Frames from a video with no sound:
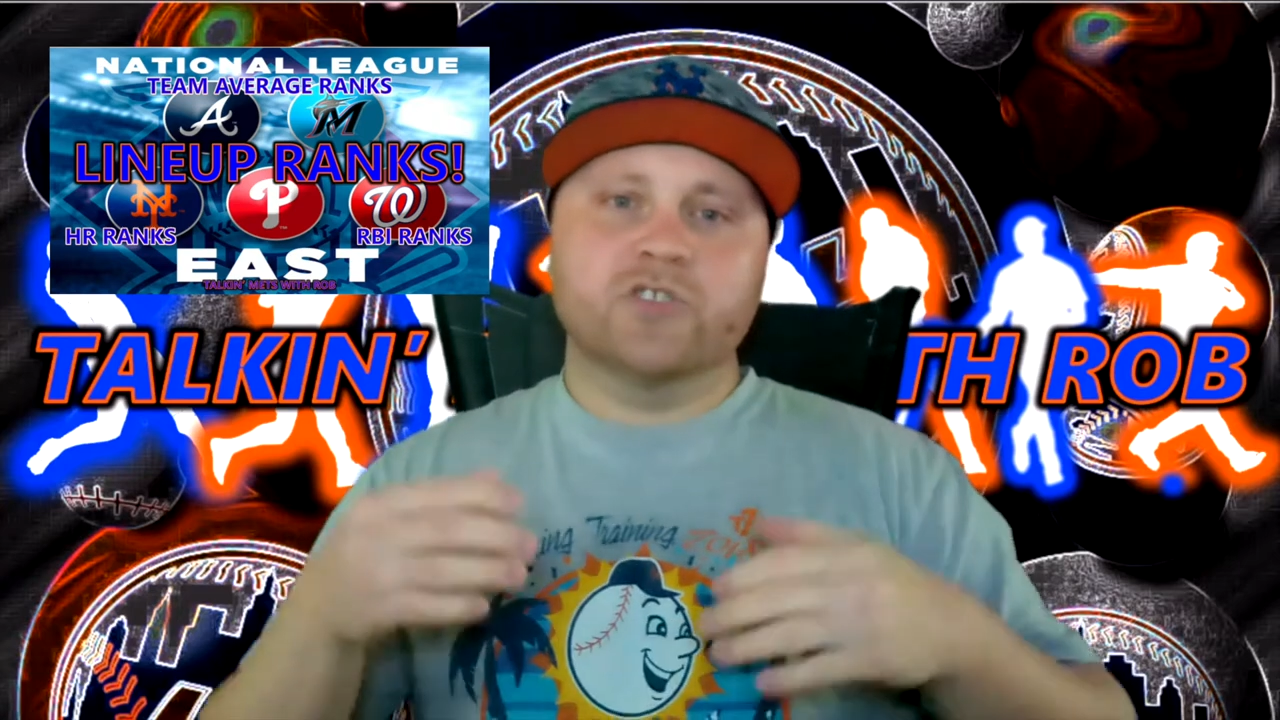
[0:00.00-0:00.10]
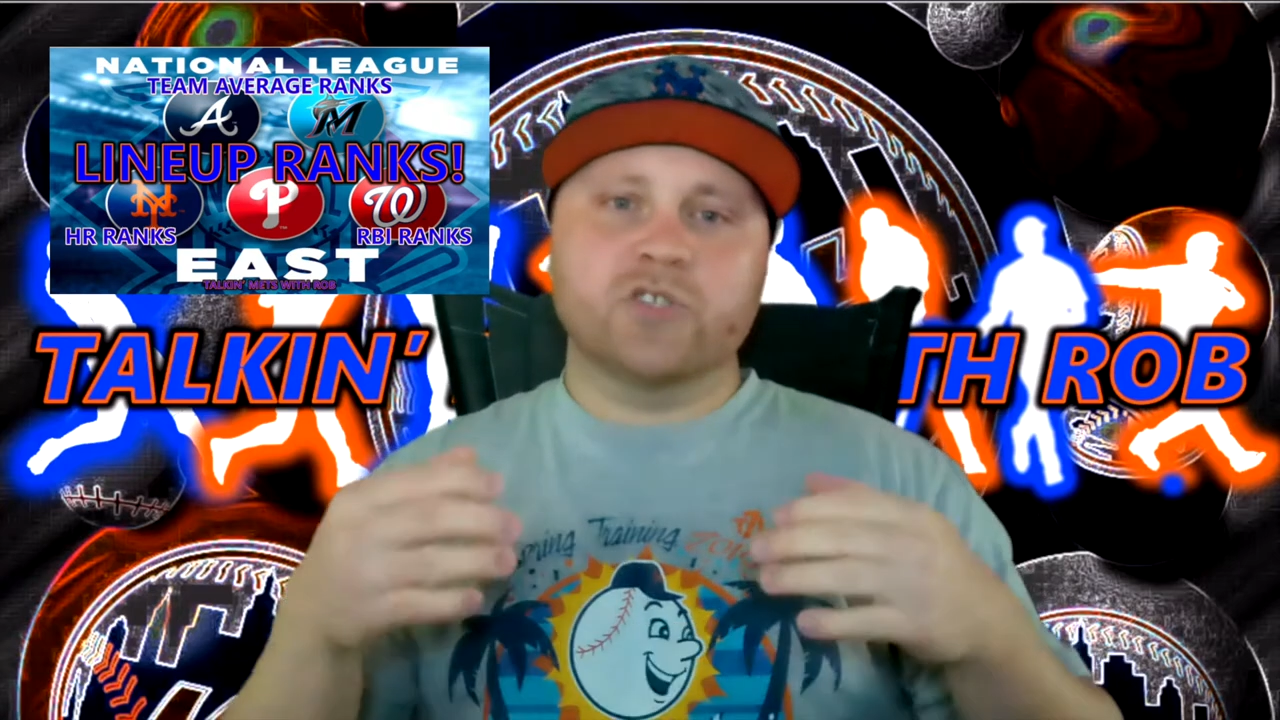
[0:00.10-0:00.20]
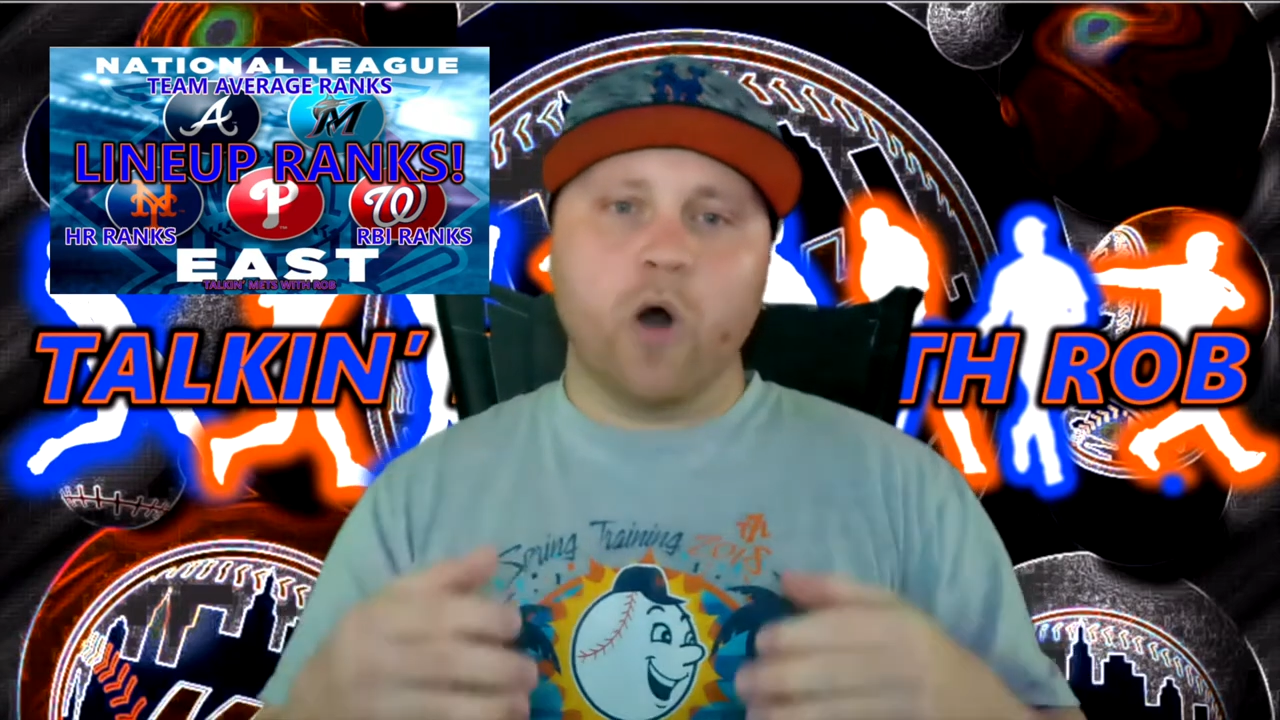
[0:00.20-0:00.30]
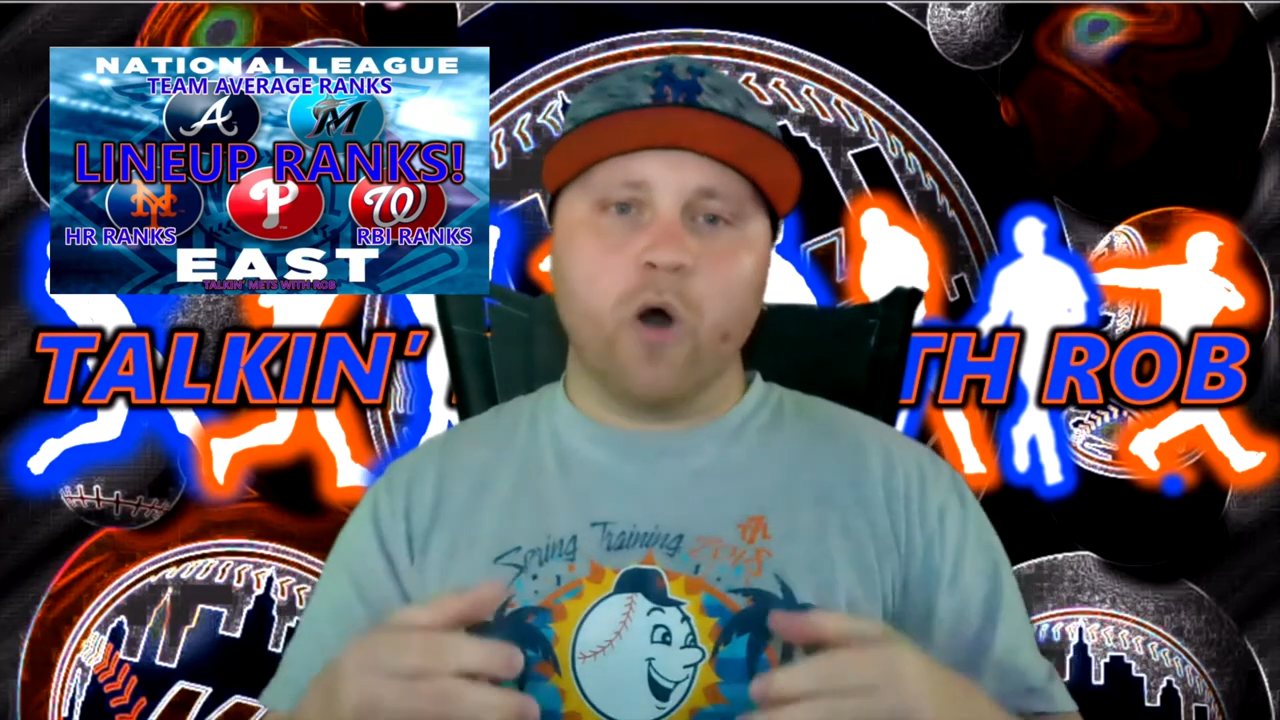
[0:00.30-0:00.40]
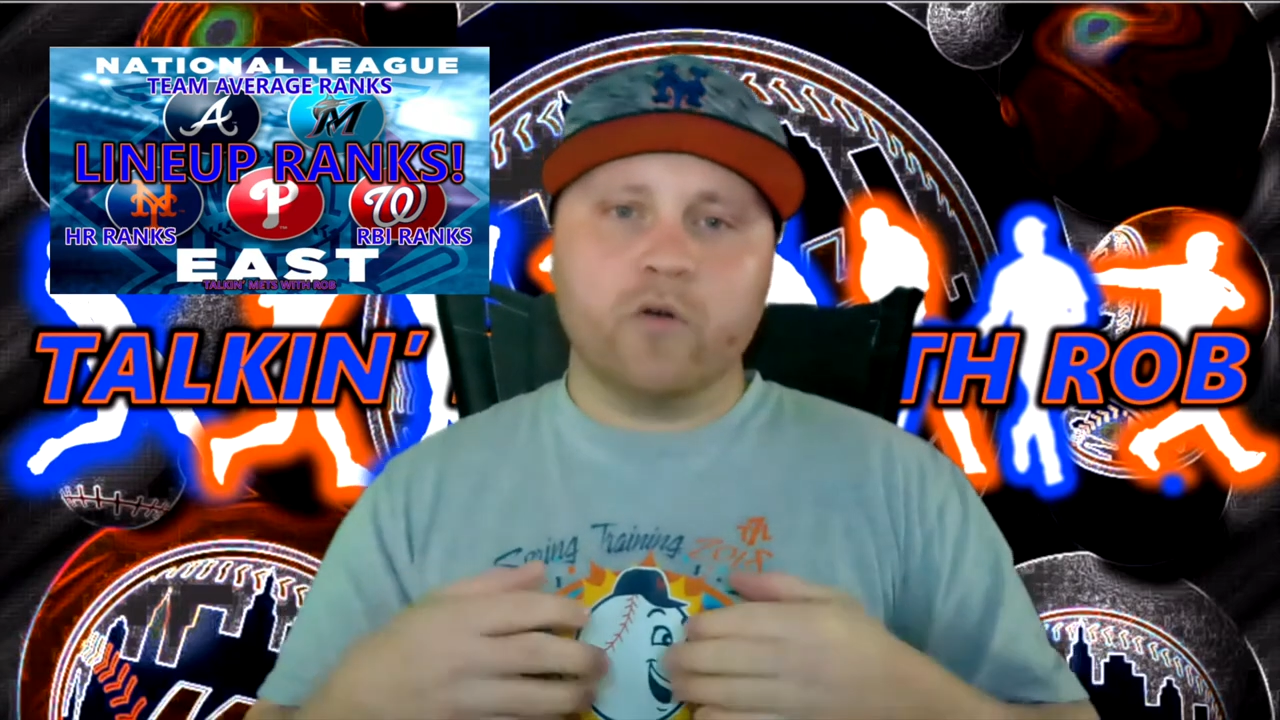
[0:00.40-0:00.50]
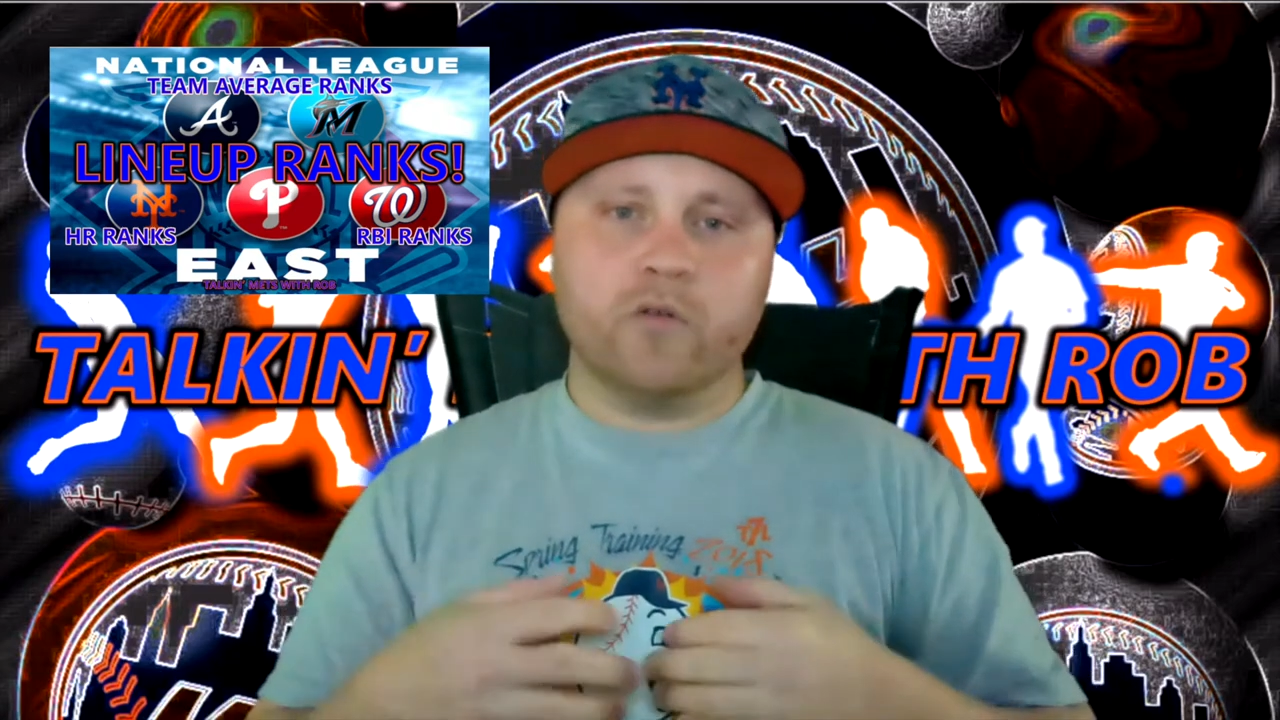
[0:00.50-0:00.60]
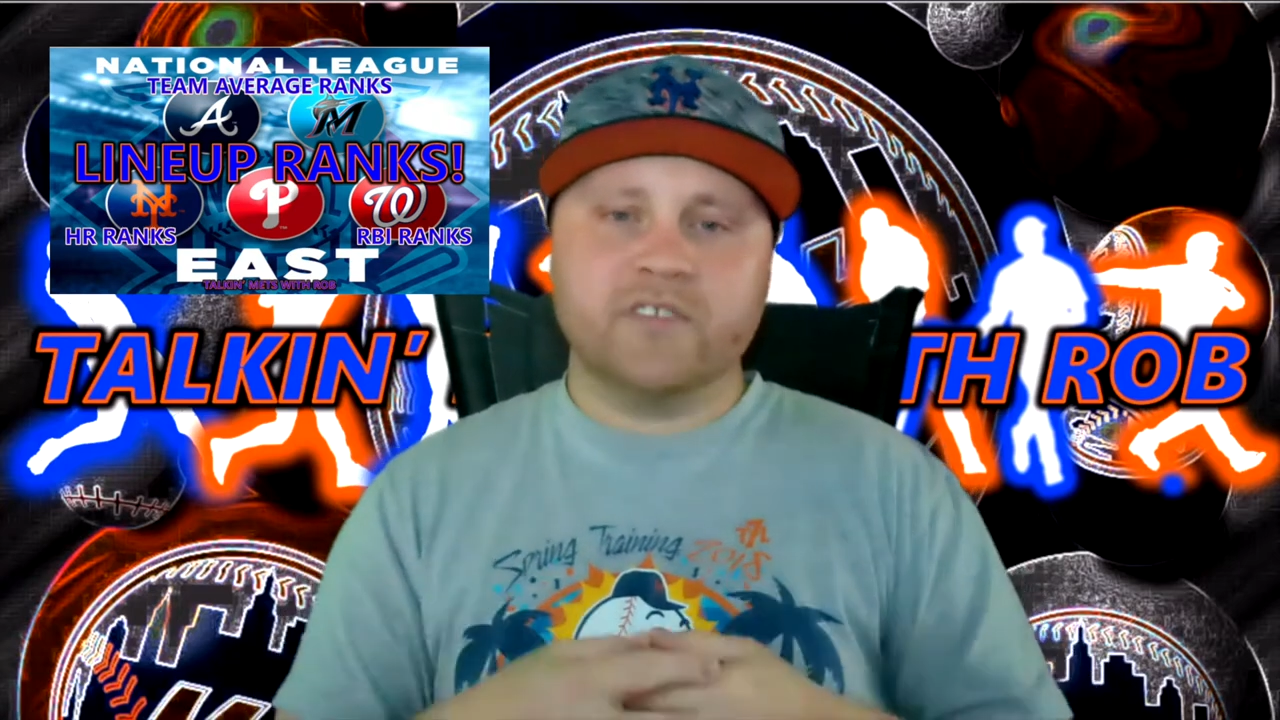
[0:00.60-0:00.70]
total